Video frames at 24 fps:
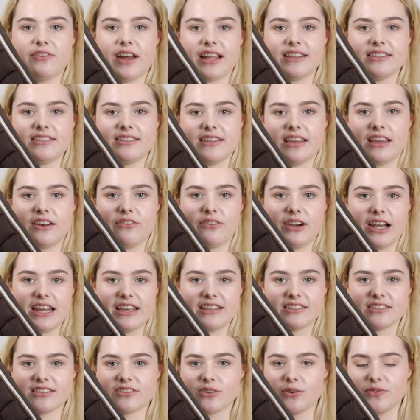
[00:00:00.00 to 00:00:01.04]
fancy and
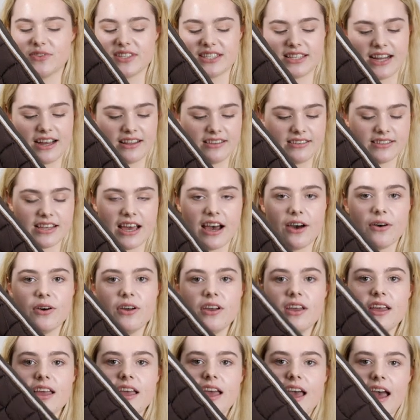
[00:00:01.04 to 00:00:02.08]
really sort of stands out.
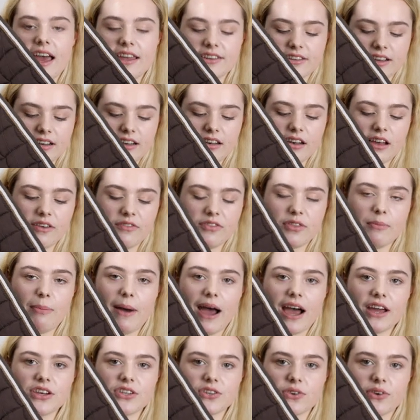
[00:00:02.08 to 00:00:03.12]
And I love the
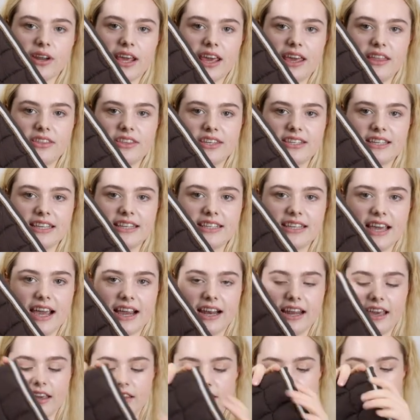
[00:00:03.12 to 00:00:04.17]
patch on here and the
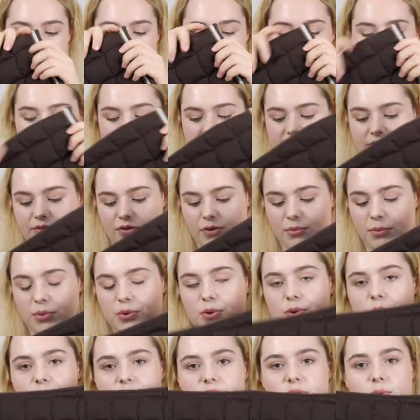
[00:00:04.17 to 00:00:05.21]
detailing. This is from
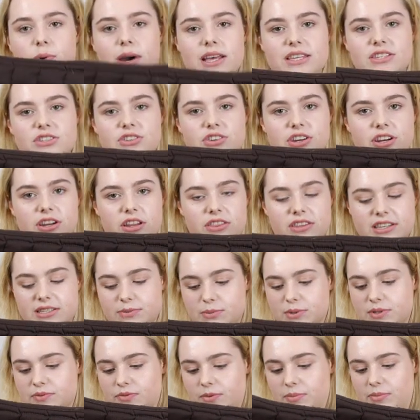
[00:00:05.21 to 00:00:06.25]
Horse Equestrian and
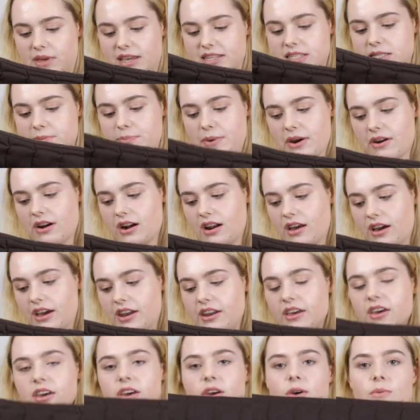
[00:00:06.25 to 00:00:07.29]
this was from their Spirit
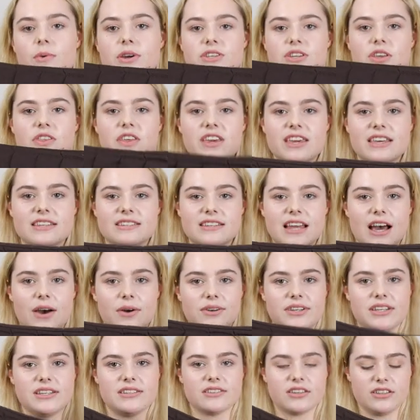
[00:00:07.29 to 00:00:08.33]
line, which I think is
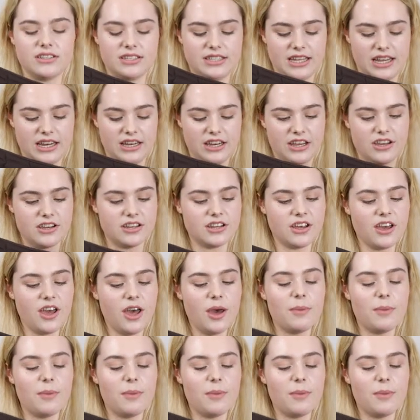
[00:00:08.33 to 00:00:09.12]
now discontinued,